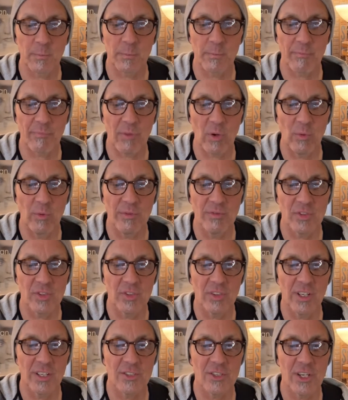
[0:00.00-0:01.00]
We've still
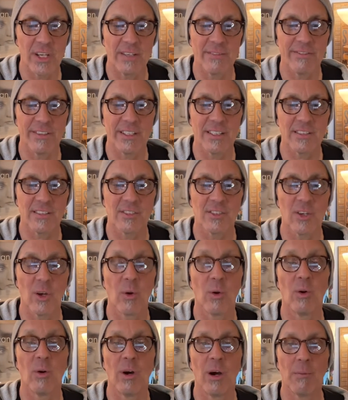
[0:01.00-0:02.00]
got Jake Fist,
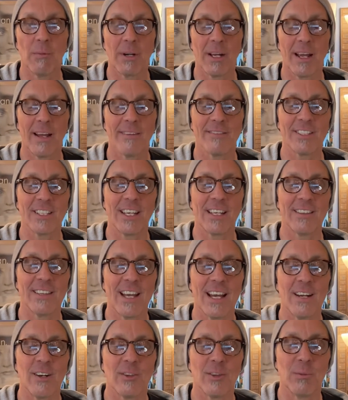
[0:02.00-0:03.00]
so I'm going to have to get
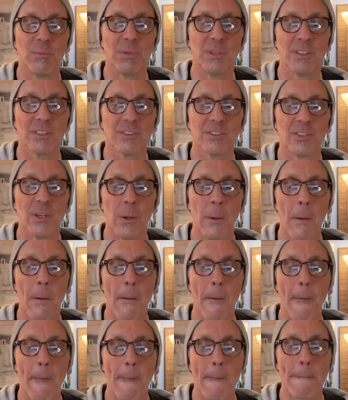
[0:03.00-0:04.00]
that on the books.
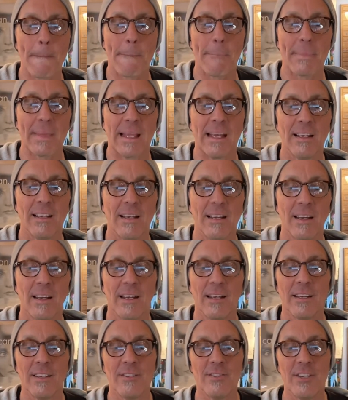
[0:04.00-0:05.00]

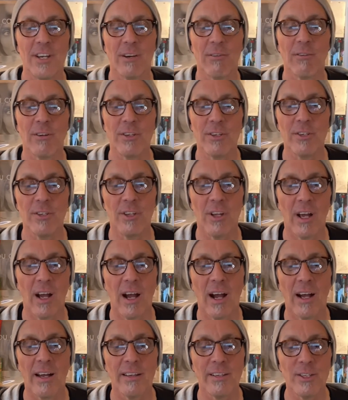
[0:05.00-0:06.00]
Darren,
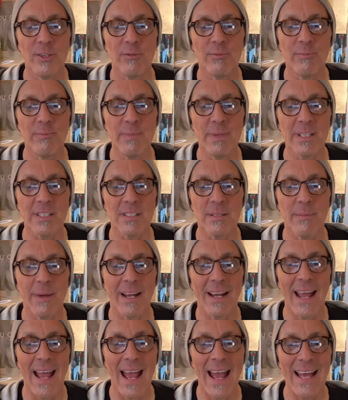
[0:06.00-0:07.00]
you've mixed a
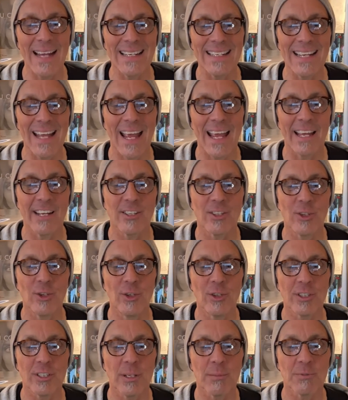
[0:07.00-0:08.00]
Manhattan and
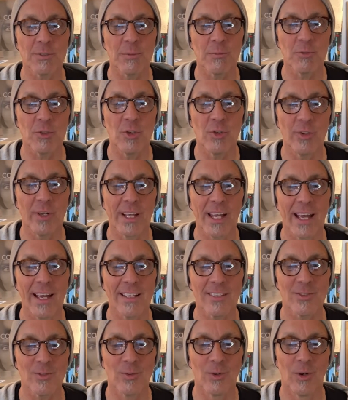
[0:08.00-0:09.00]
cooked up some tuna
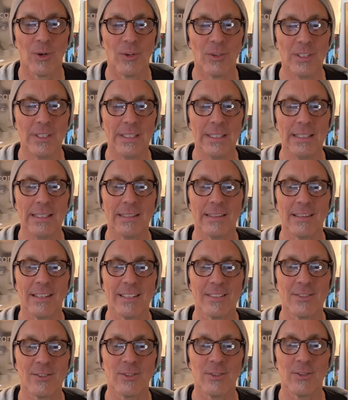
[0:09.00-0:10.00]
casserole.
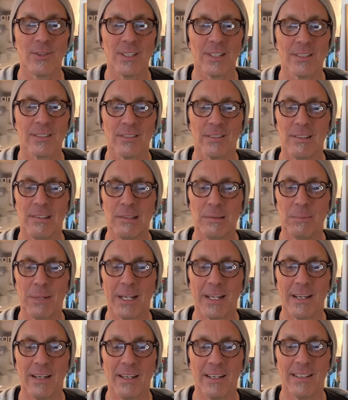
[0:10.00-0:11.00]
Let's do this. Oh my
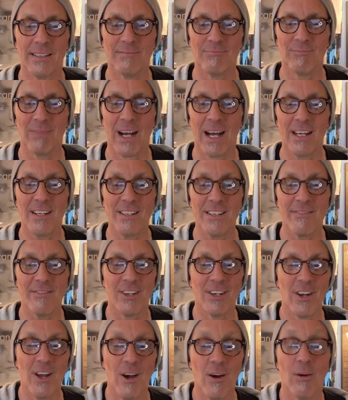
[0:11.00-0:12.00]
God. I don't
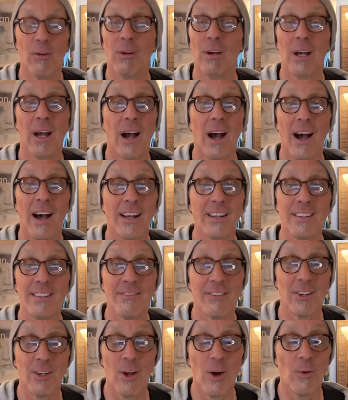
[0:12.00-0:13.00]
even know
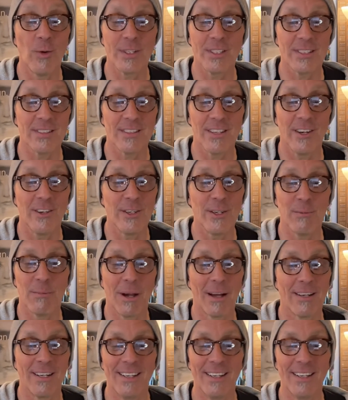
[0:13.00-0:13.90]
what to tell you about